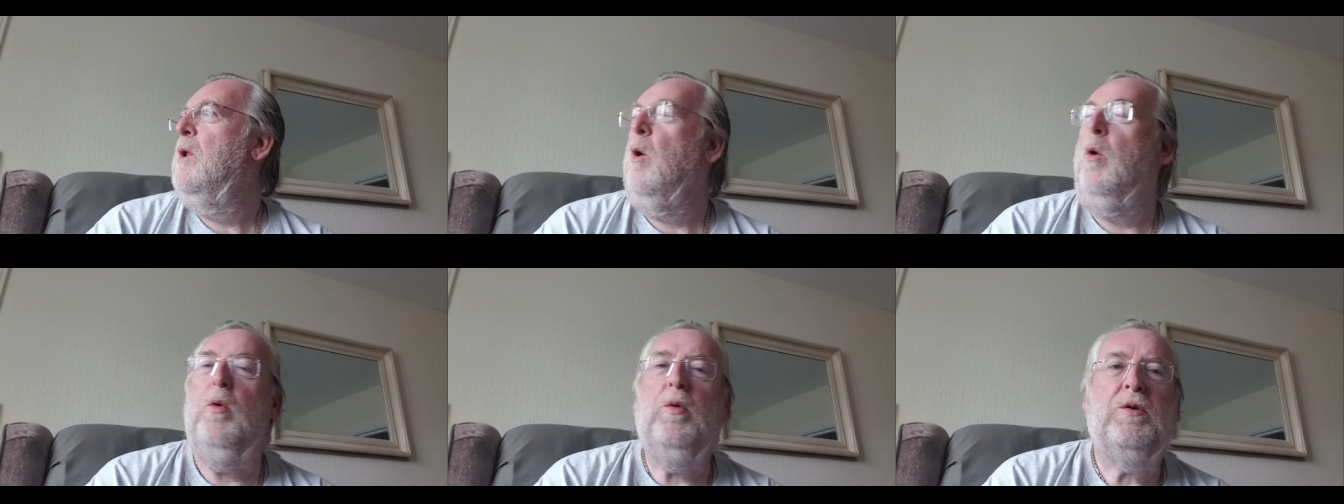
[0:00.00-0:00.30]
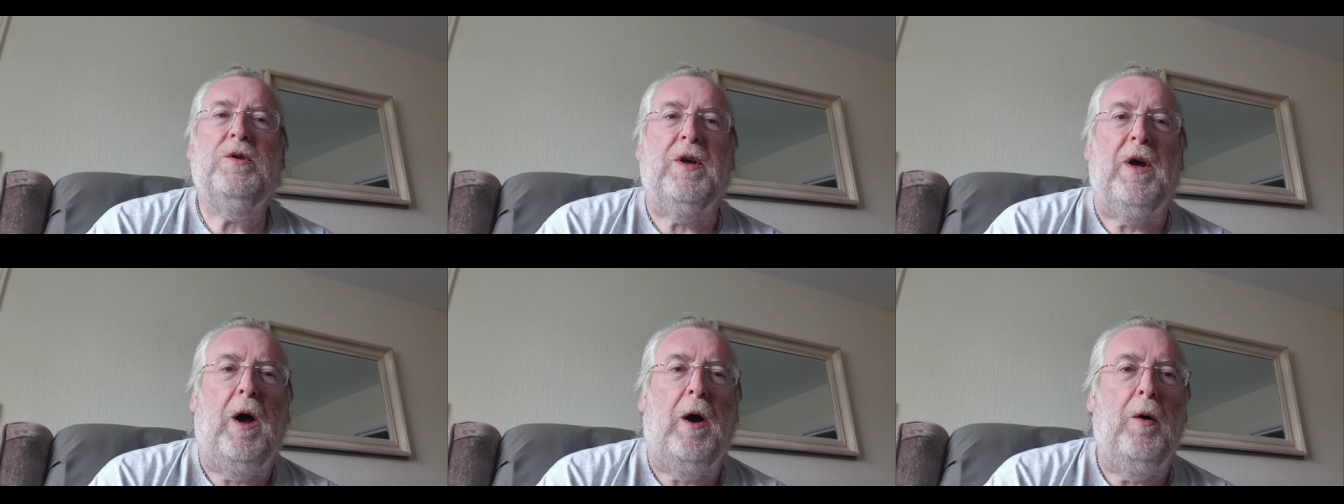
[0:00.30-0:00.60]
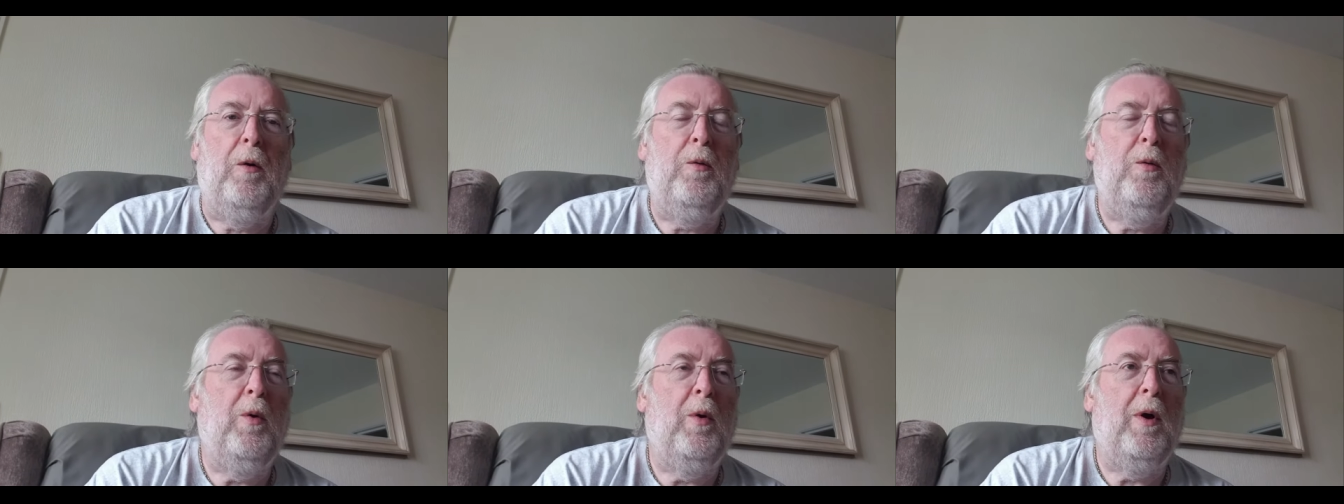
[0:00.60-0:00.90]

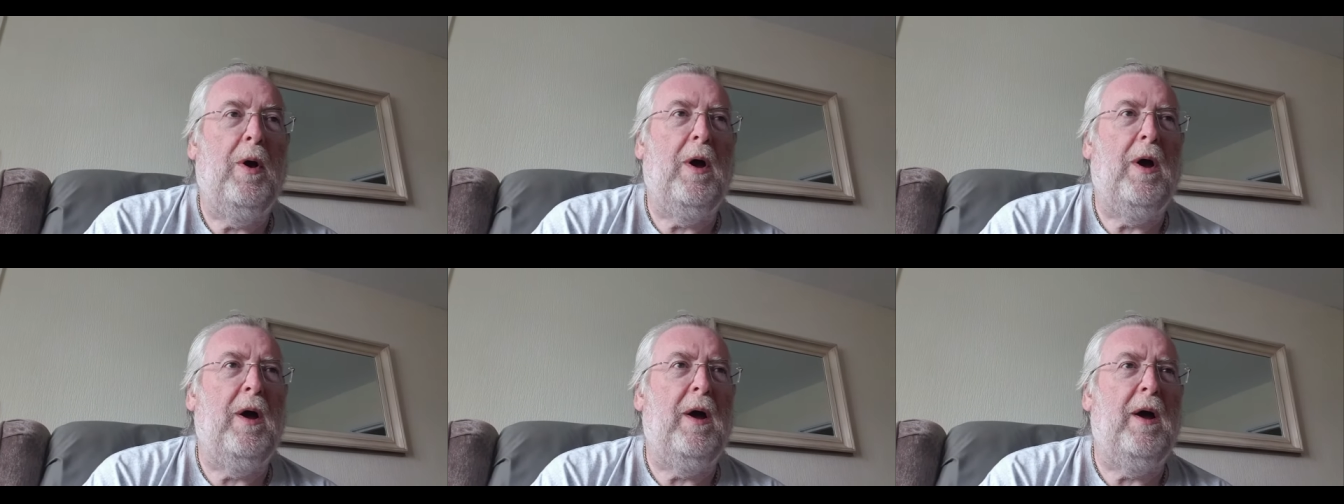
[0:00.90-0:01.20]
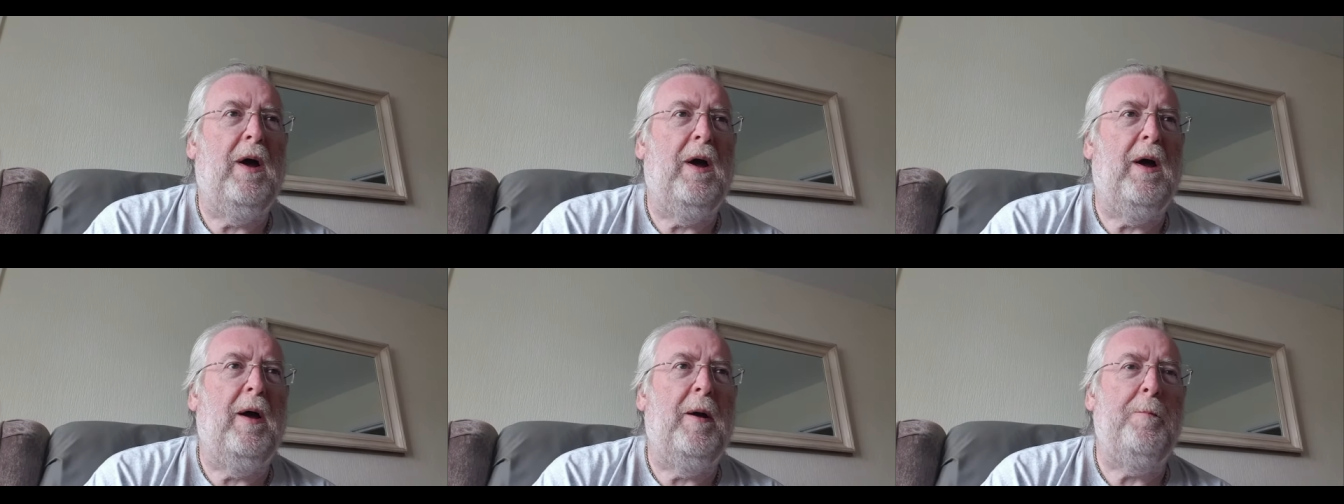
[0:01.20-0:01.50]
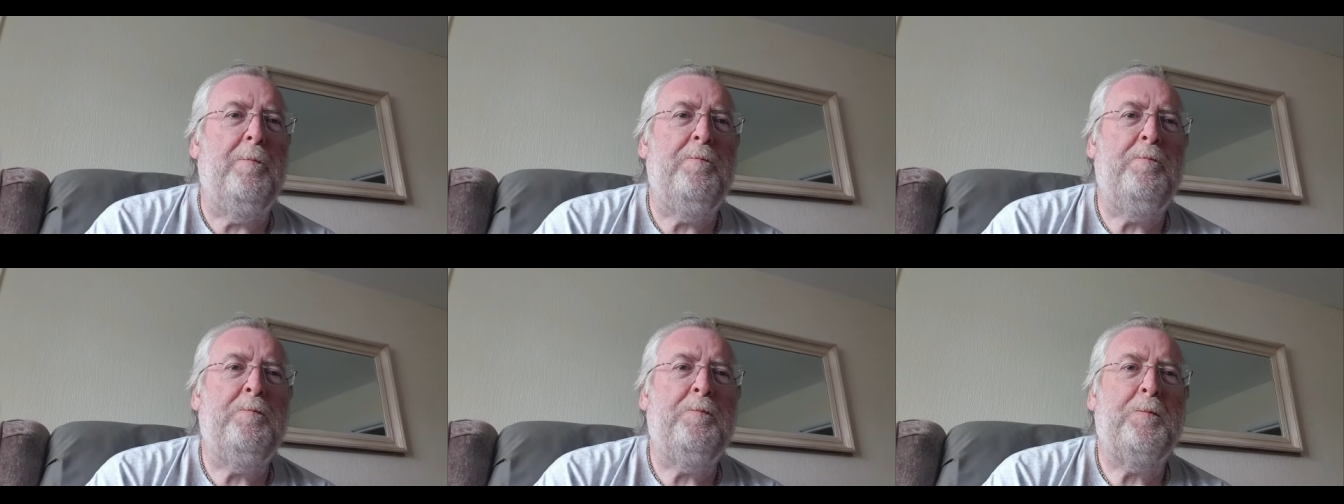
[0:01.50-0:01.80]
Also,
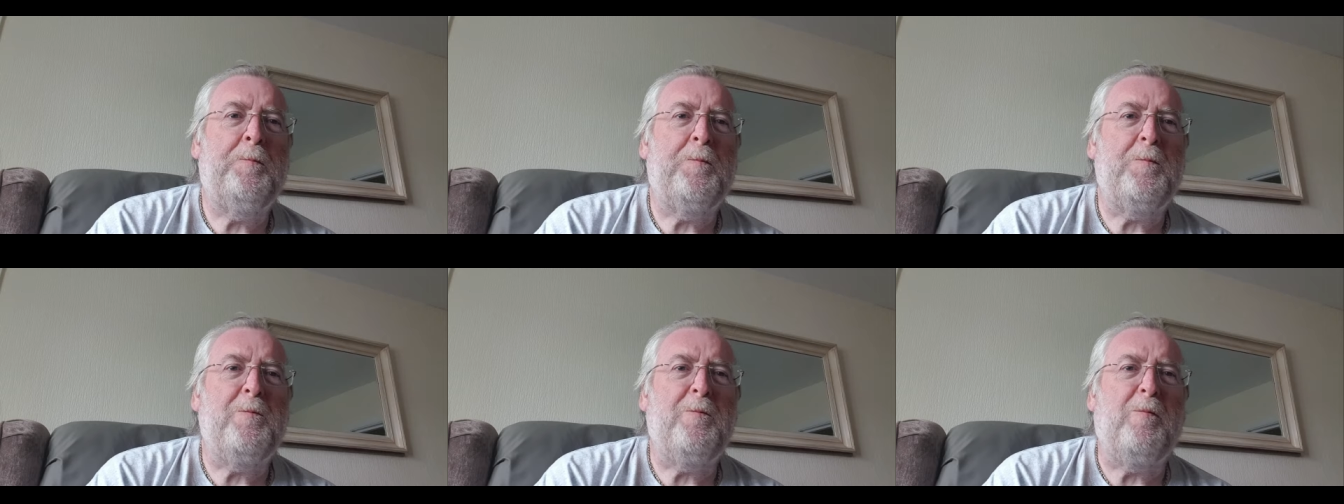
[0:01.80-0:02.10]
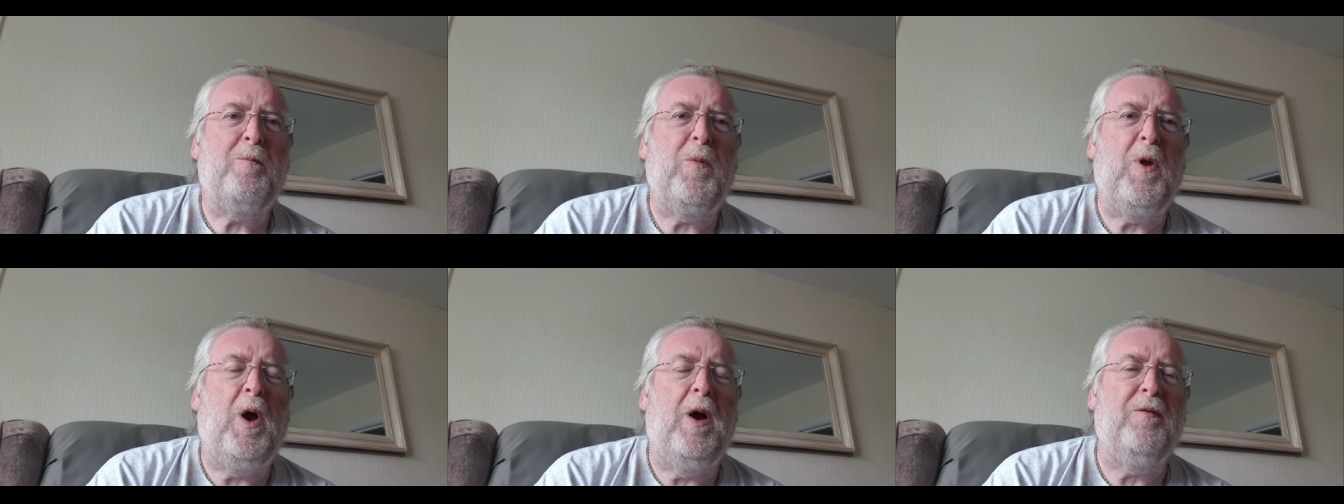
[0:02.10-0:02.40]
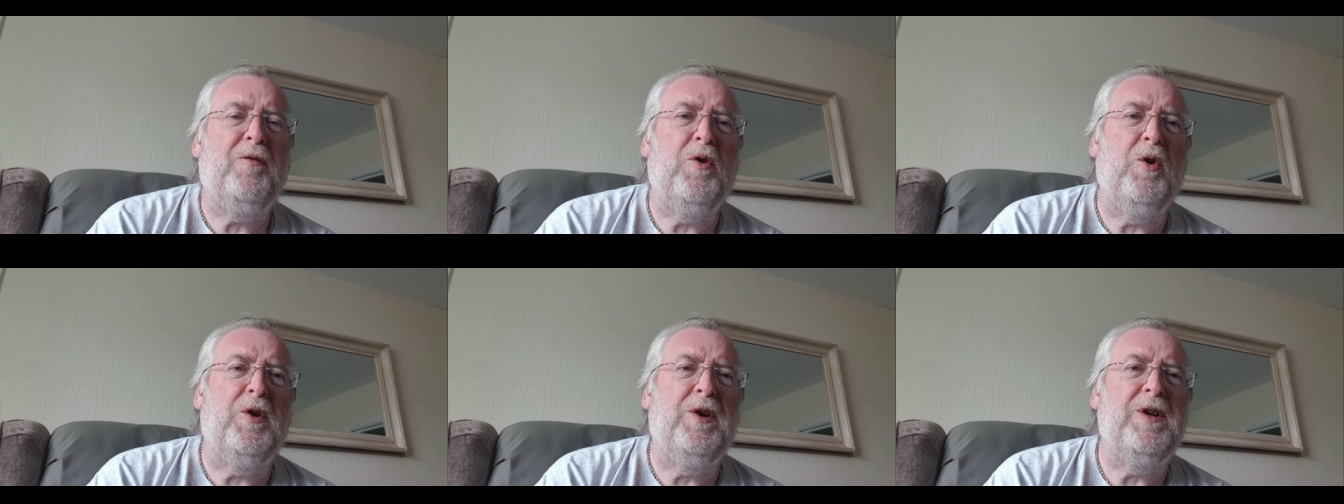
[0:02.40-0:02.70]
um, I've got